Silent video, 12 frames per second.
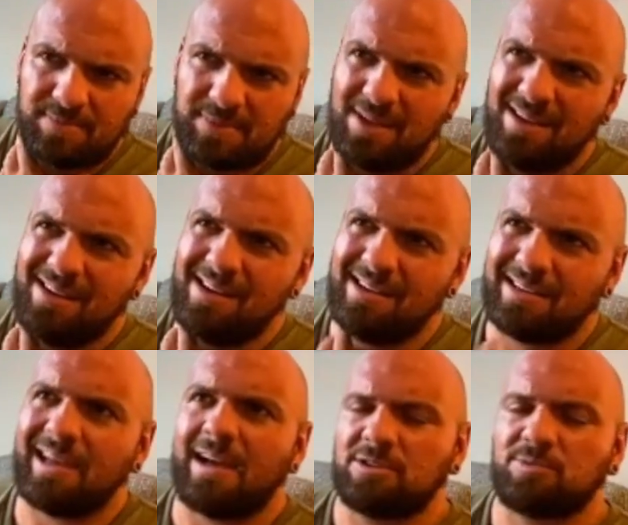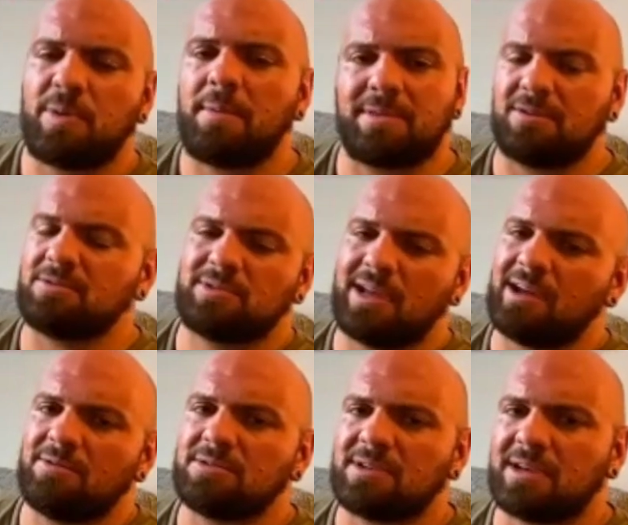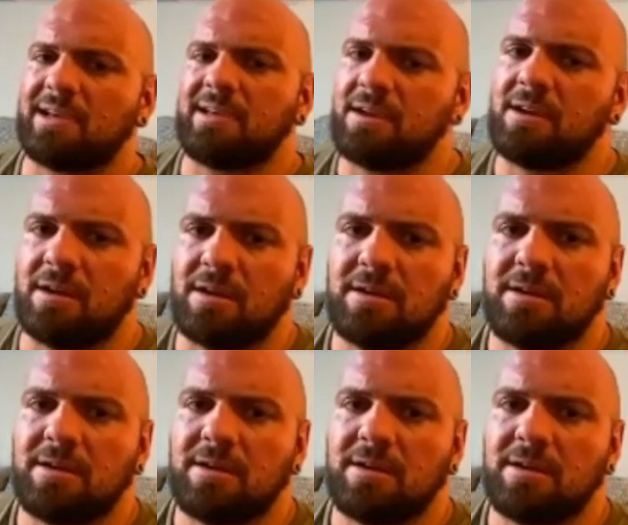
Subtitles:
It was like a year.